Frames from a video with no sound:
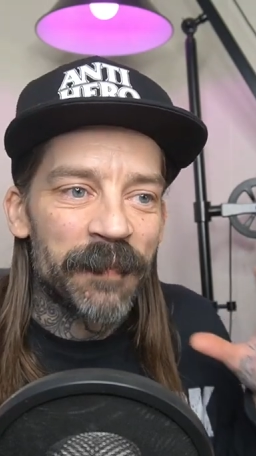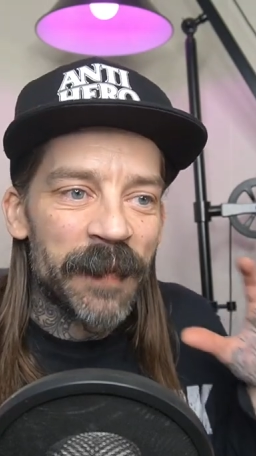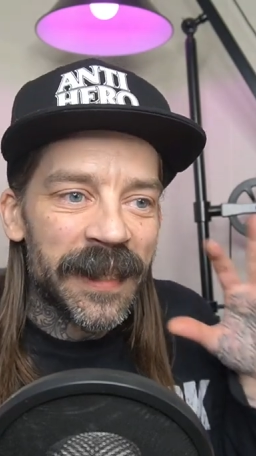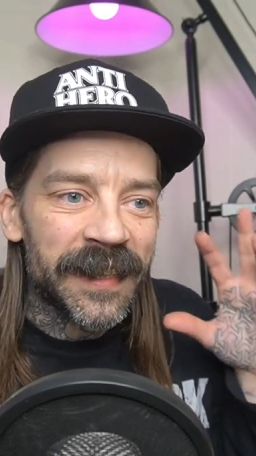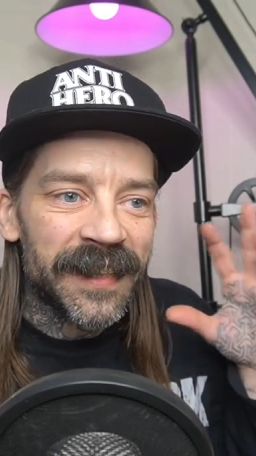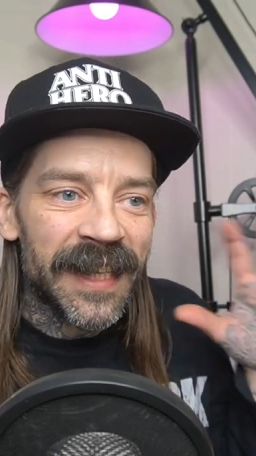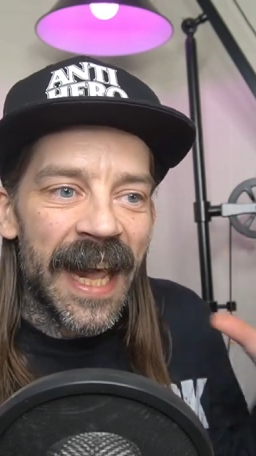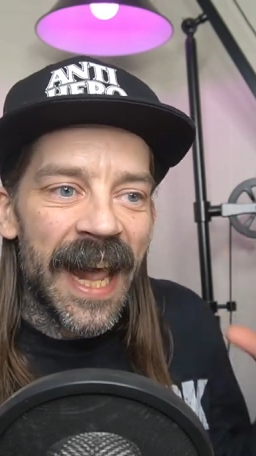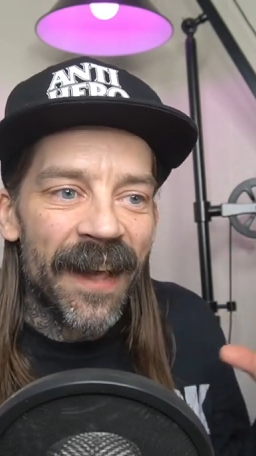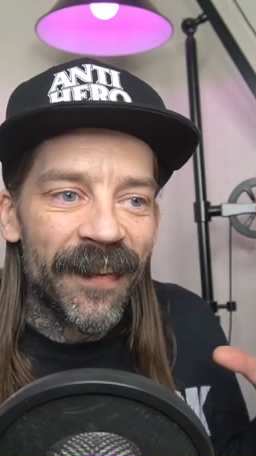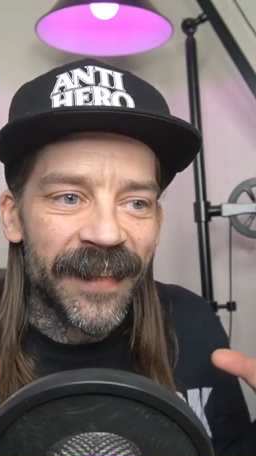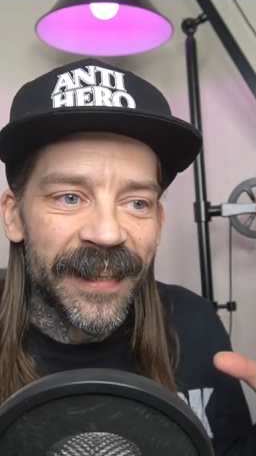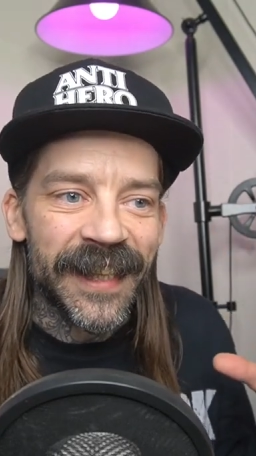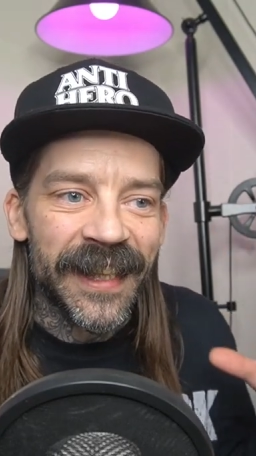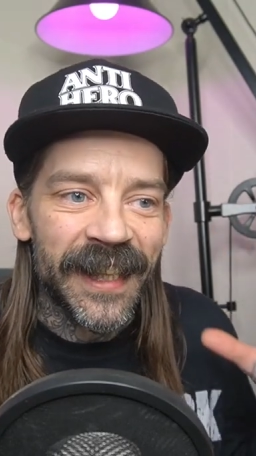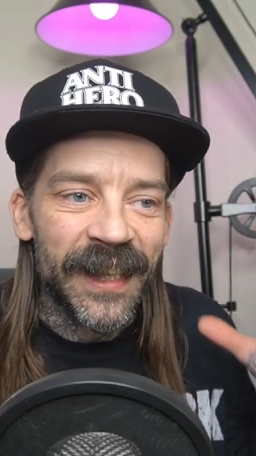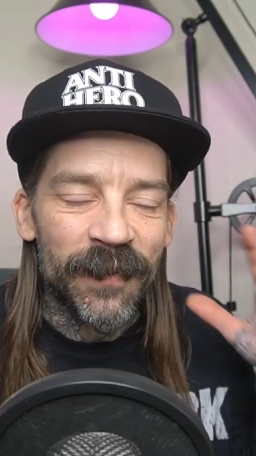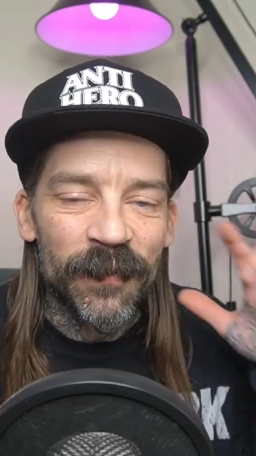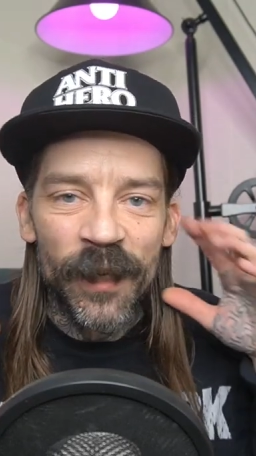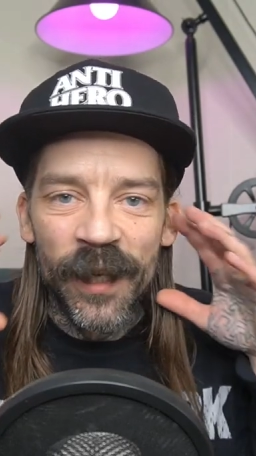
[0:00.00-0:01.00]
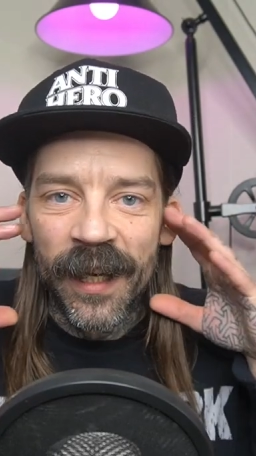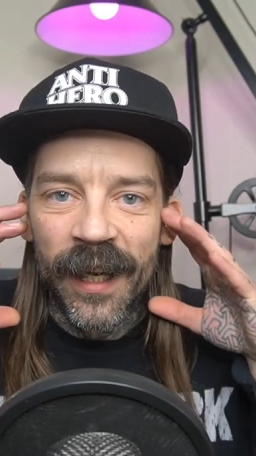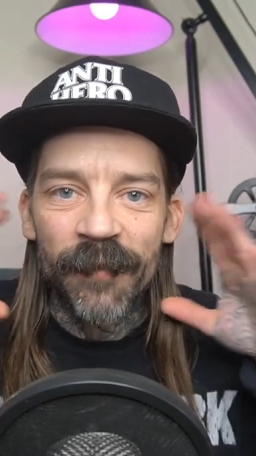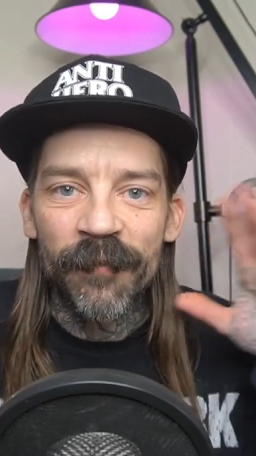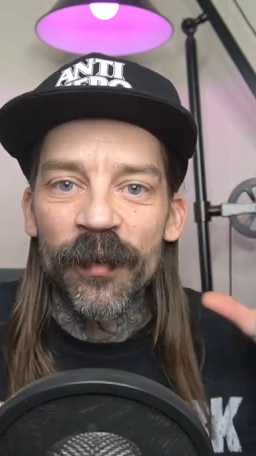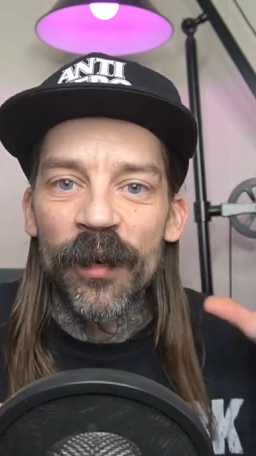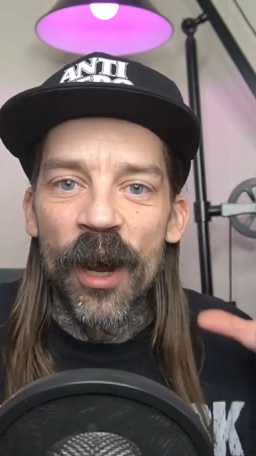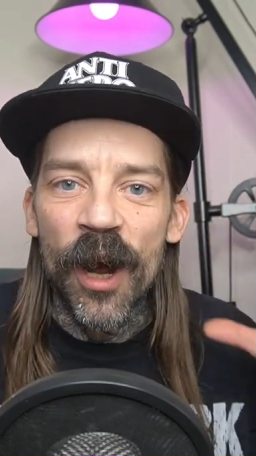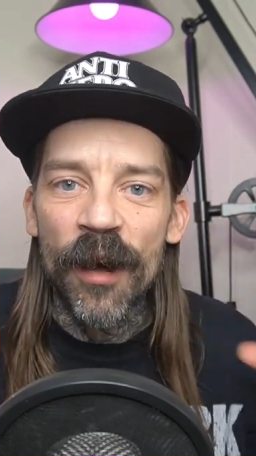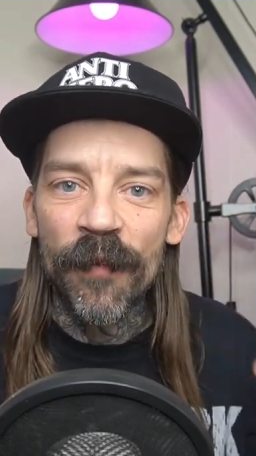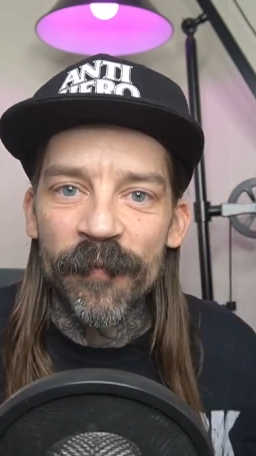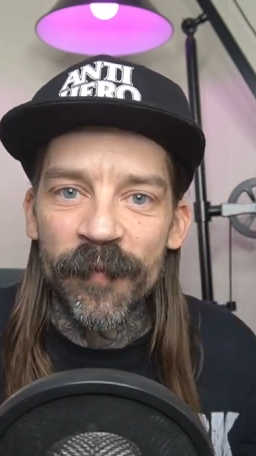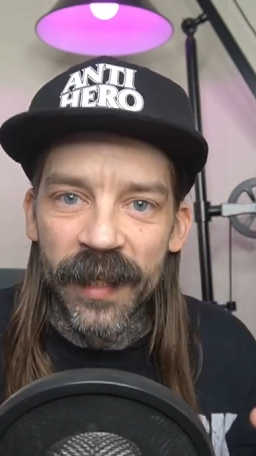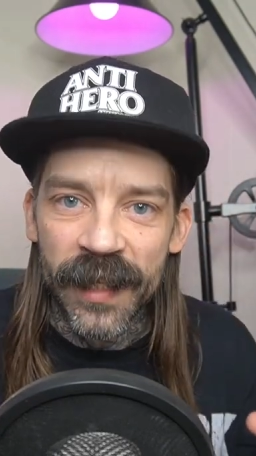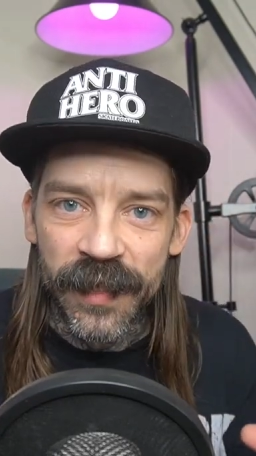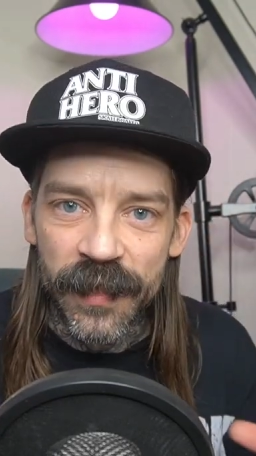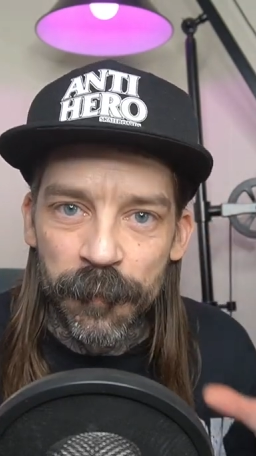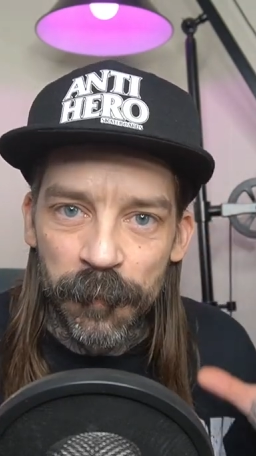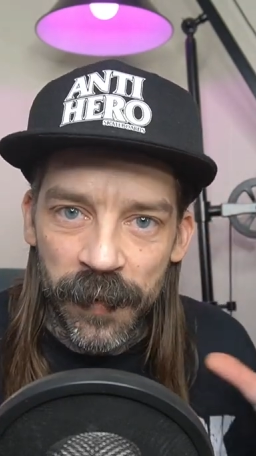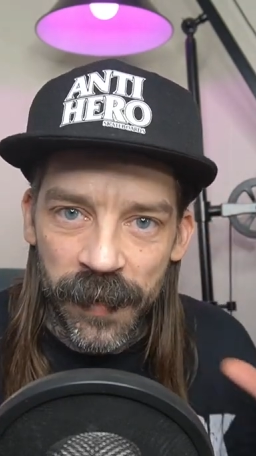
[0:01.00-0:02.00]
mentality, whatever, of
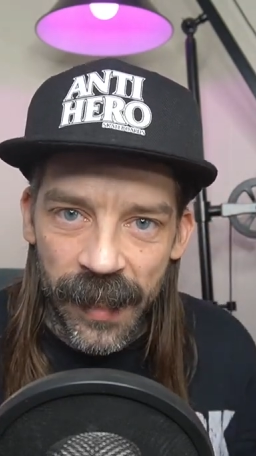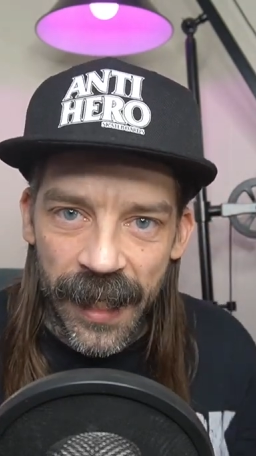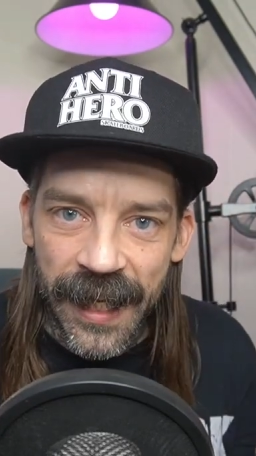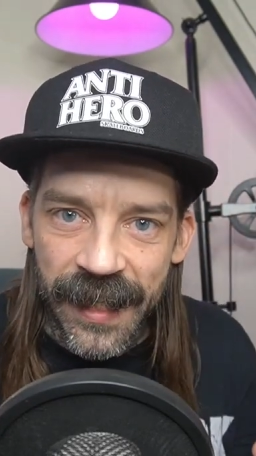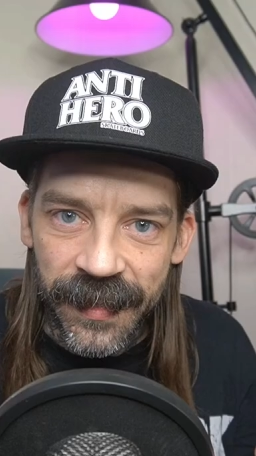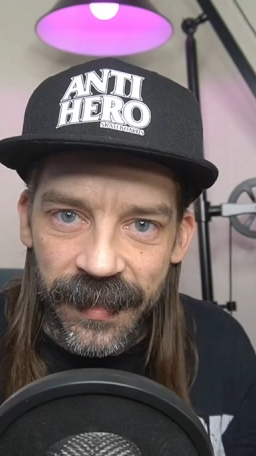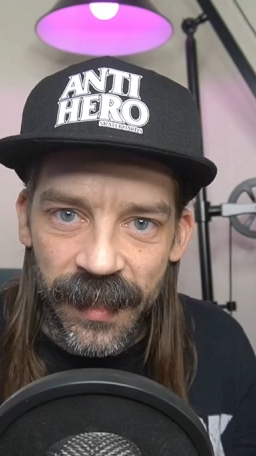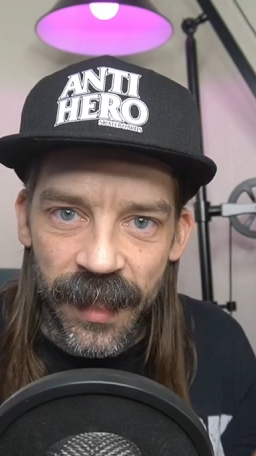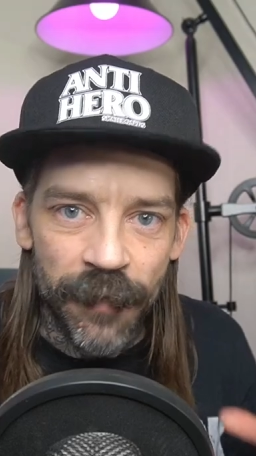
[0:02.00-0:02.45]
this place.